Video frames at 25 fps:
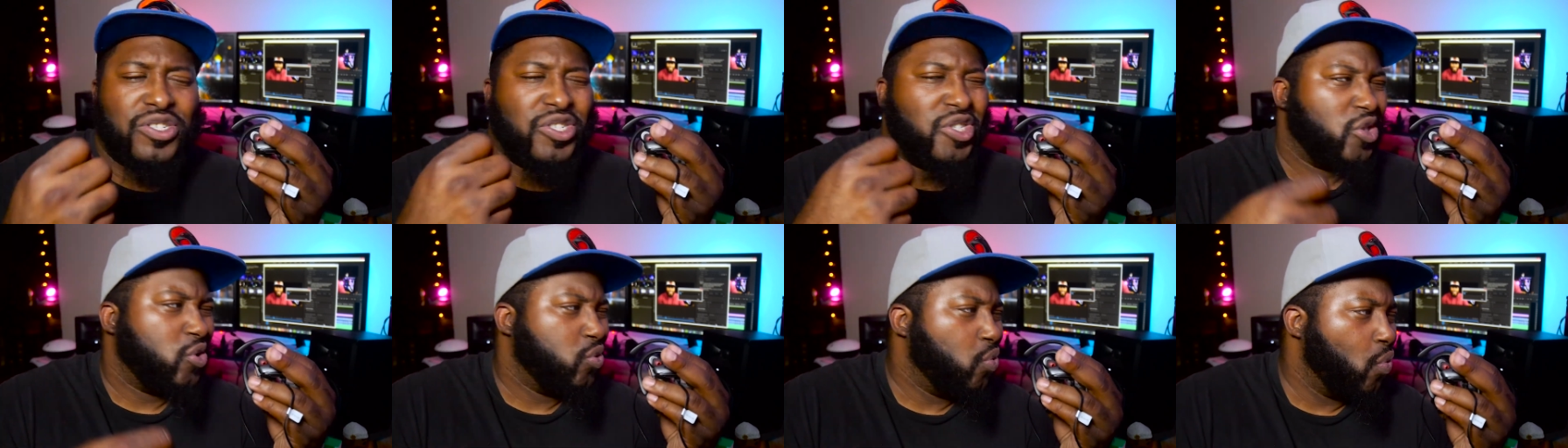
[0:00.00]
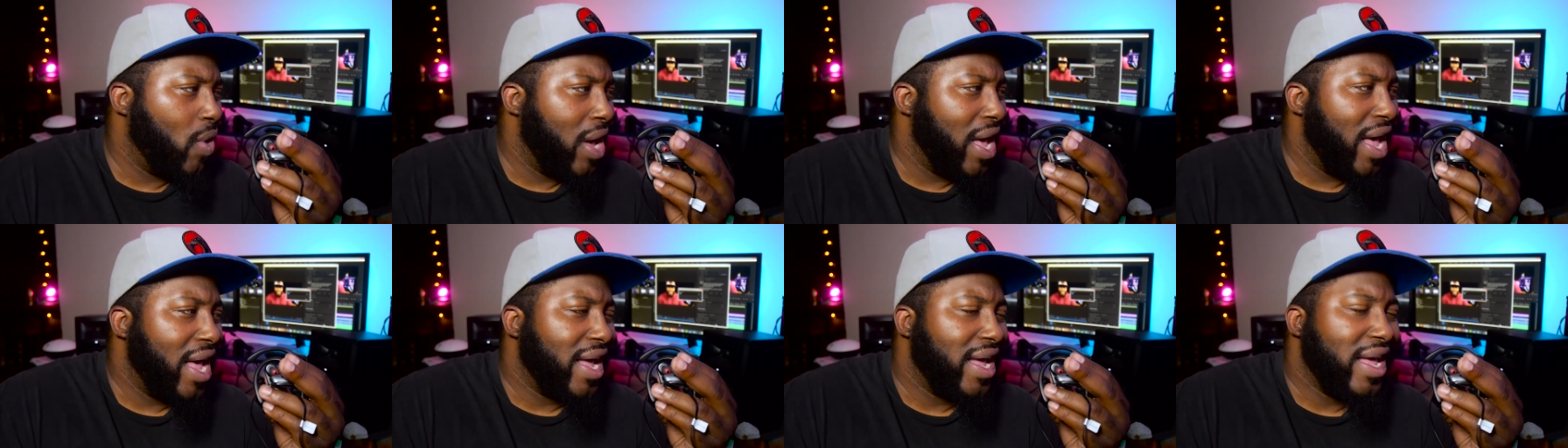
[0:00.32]

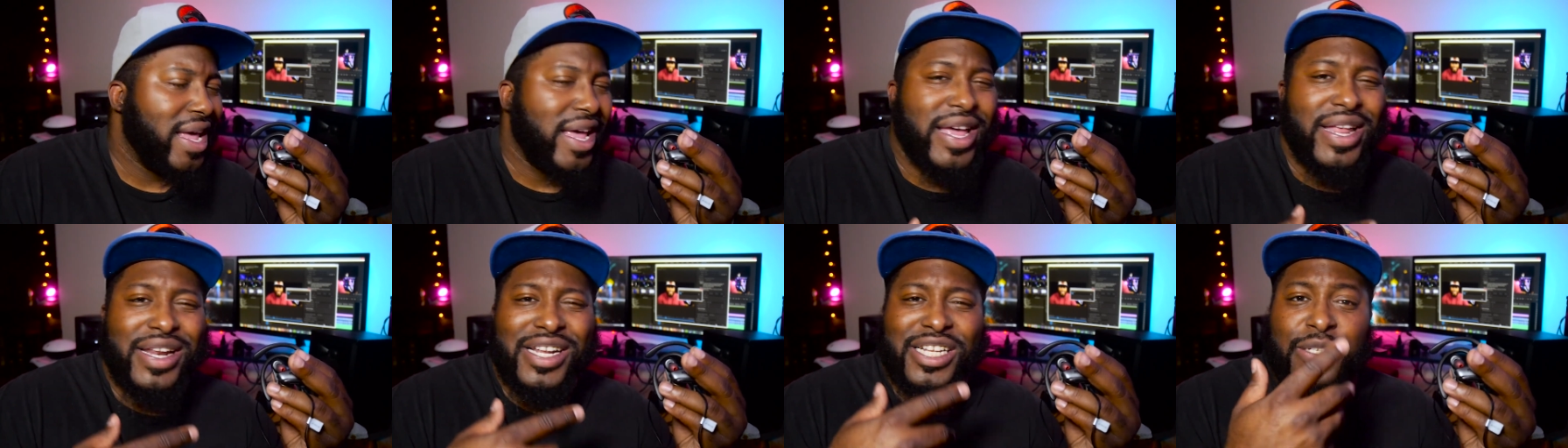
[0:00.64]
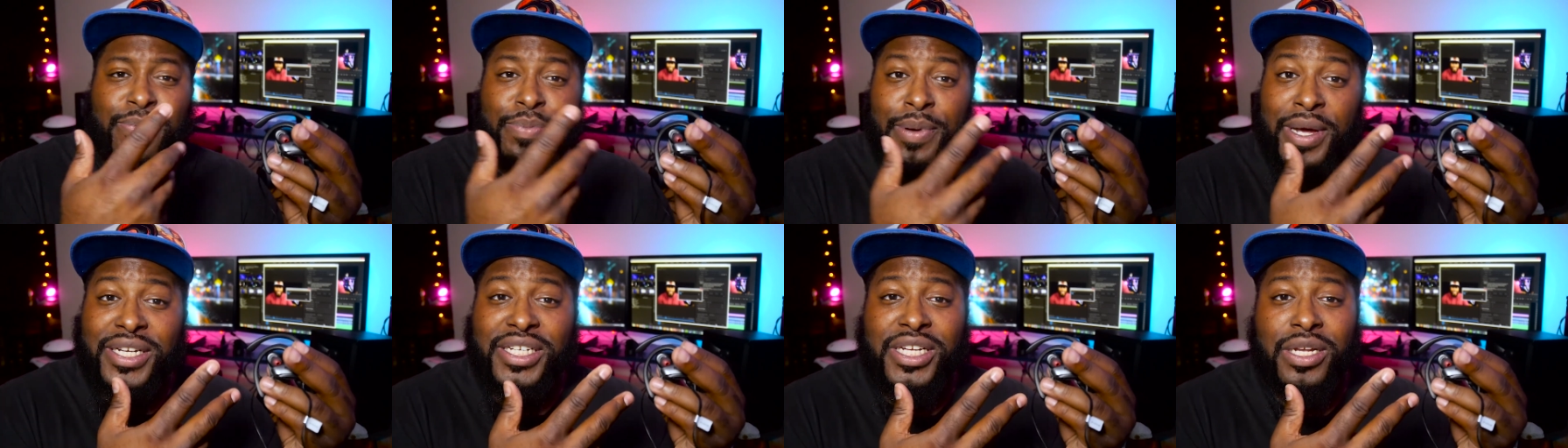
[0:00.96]
Sweating,
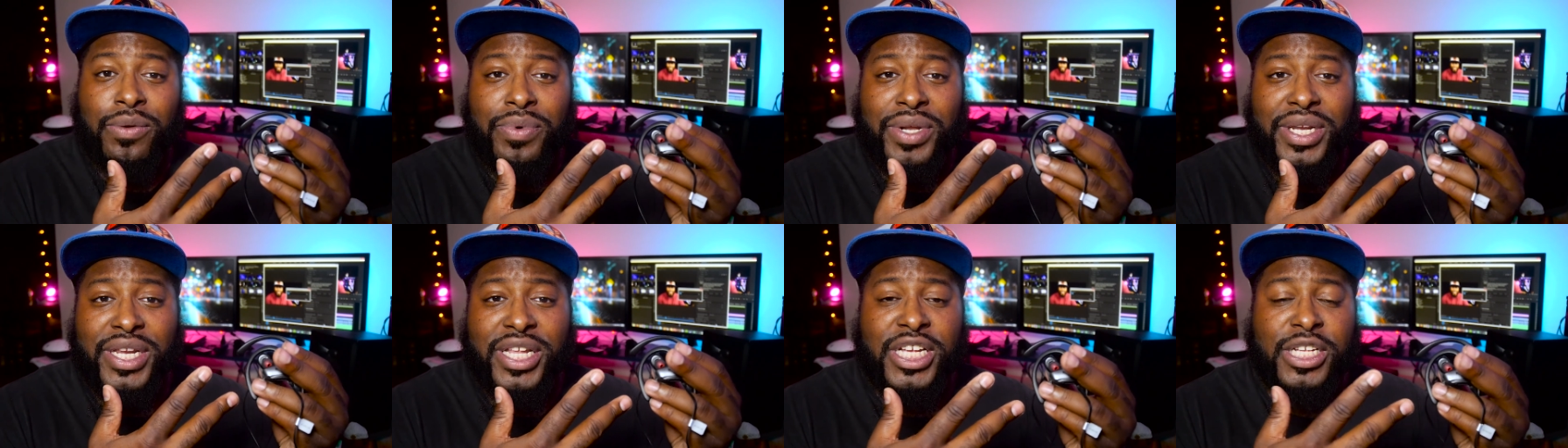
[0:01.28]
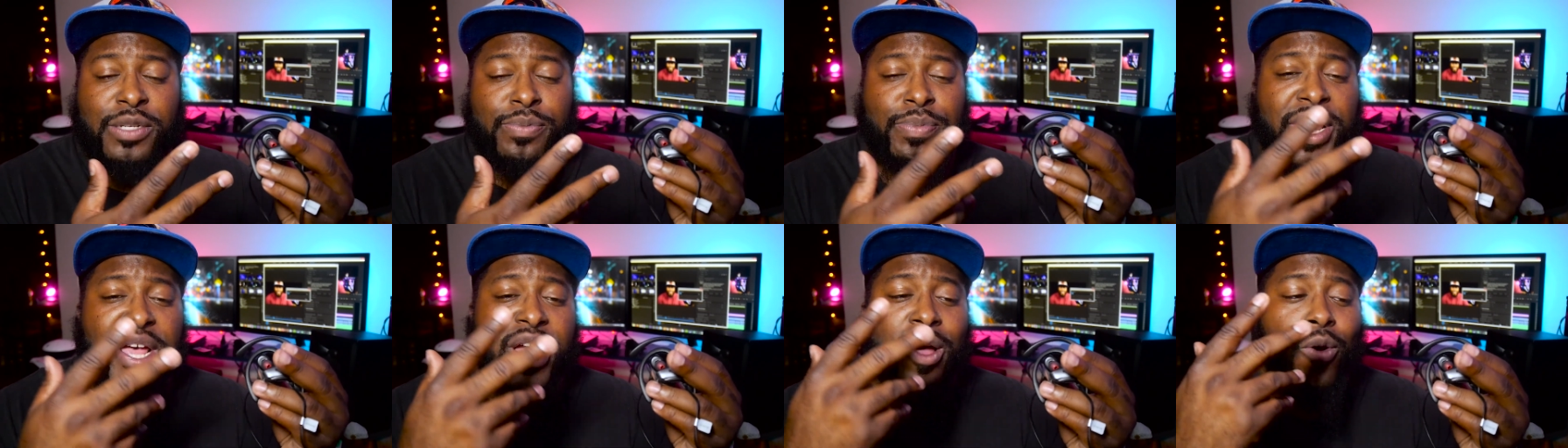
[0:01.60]
especially with
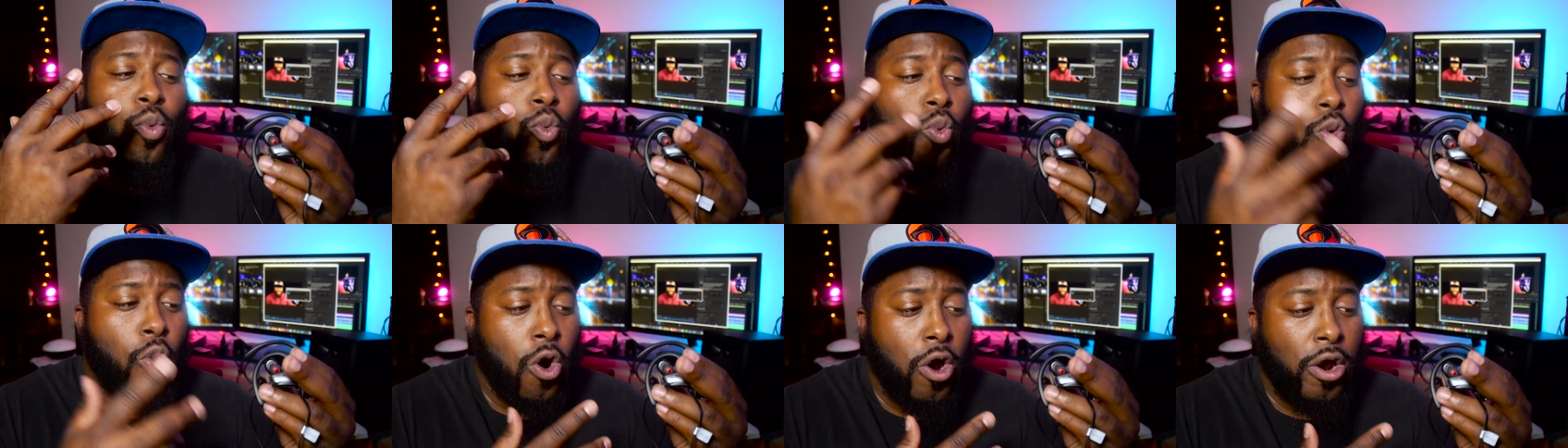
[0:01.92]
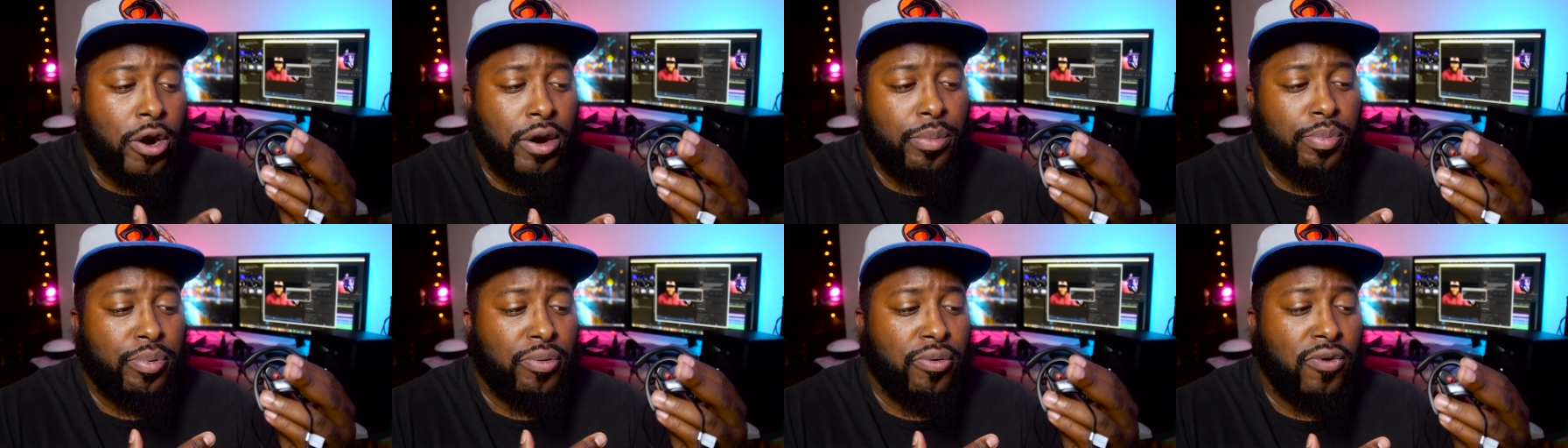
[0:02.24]
these being
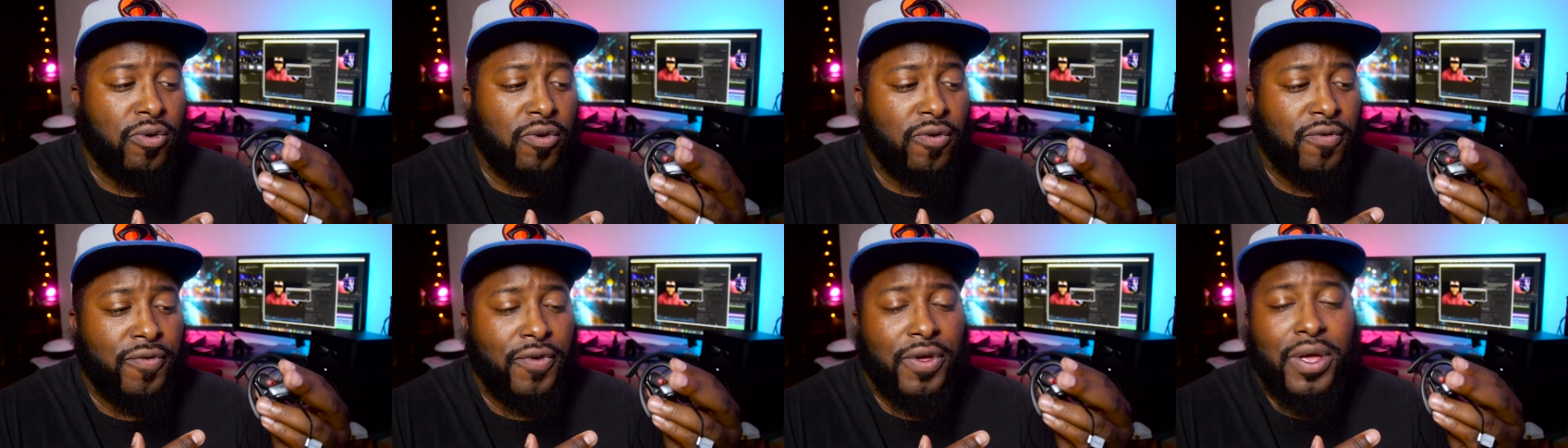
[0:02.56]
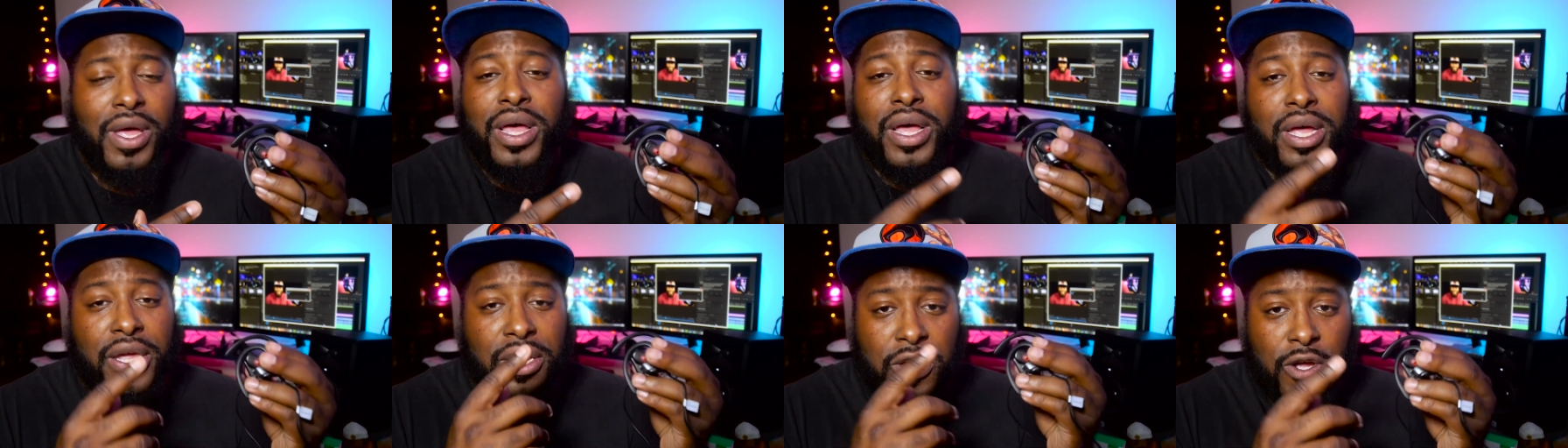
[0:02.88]
waterproof,
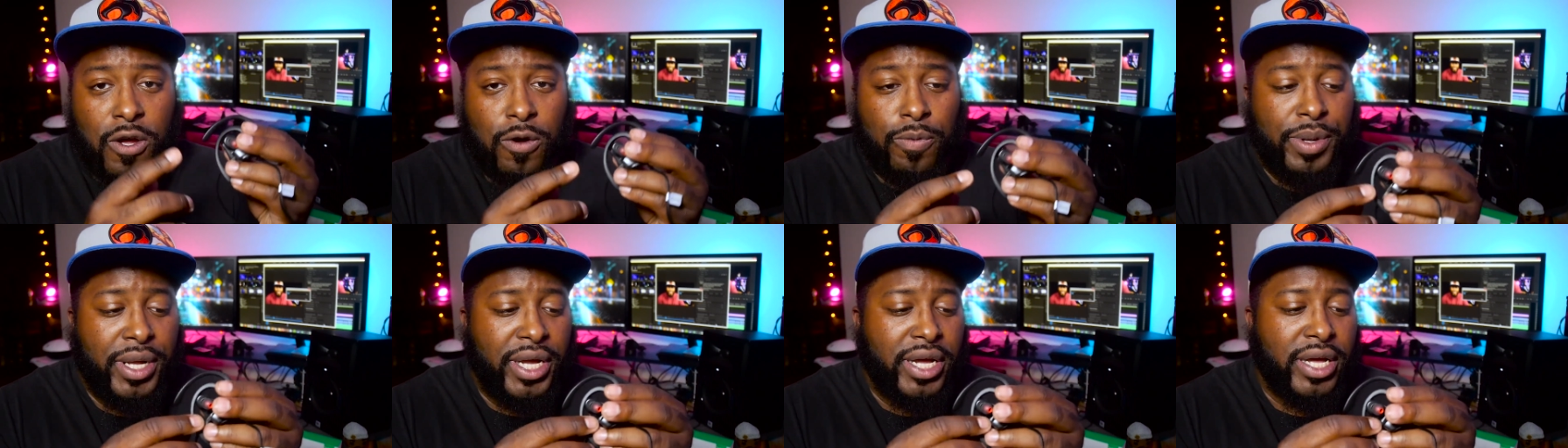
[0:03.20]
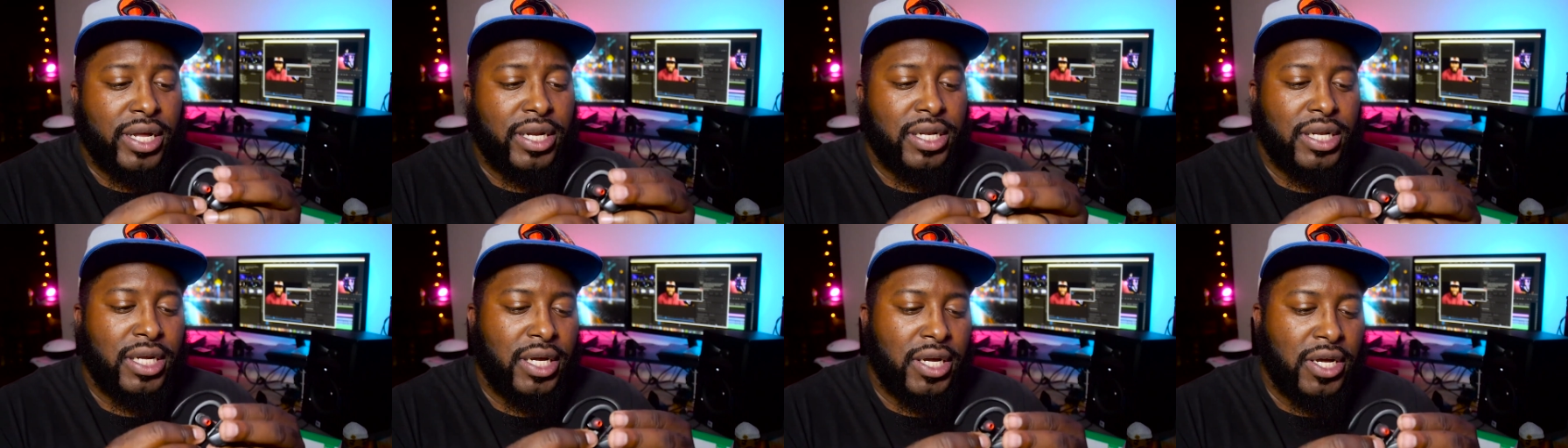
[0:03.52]
you'll be
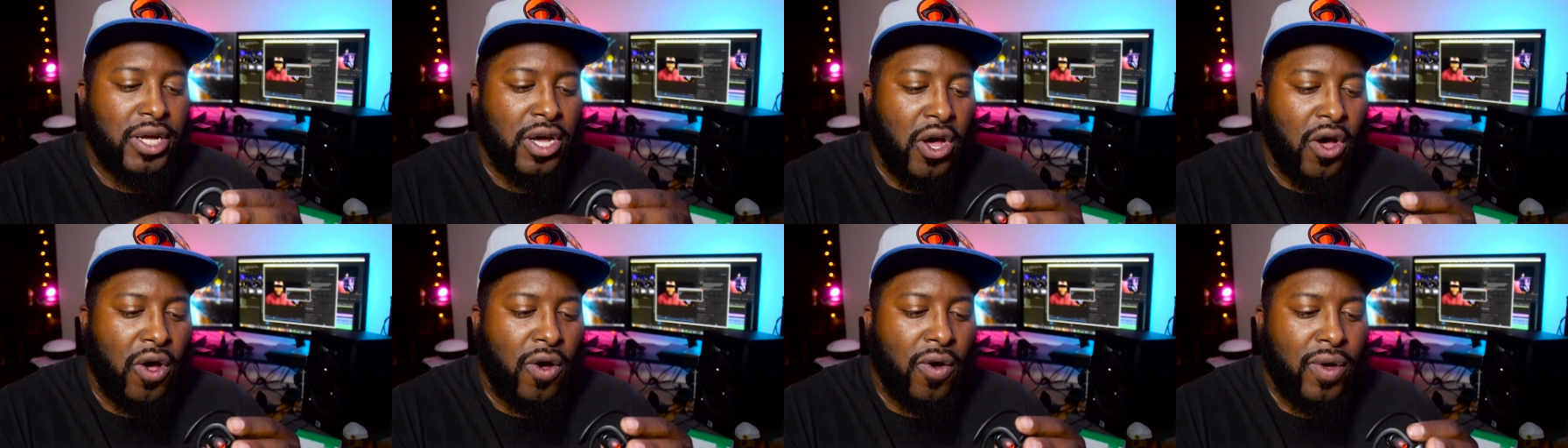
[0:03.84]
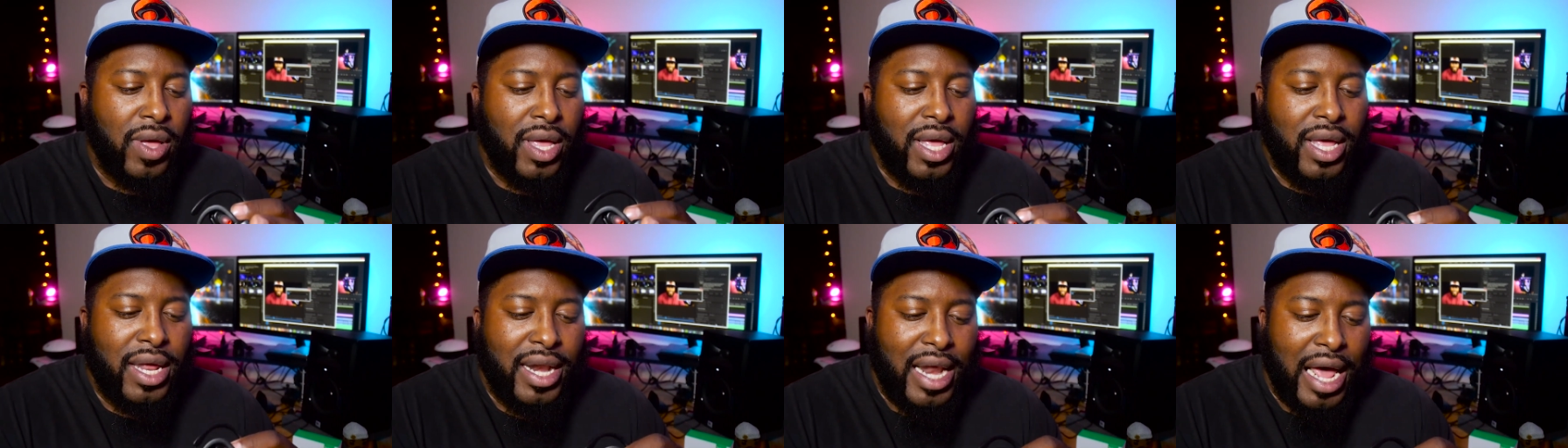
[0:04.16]
good to go.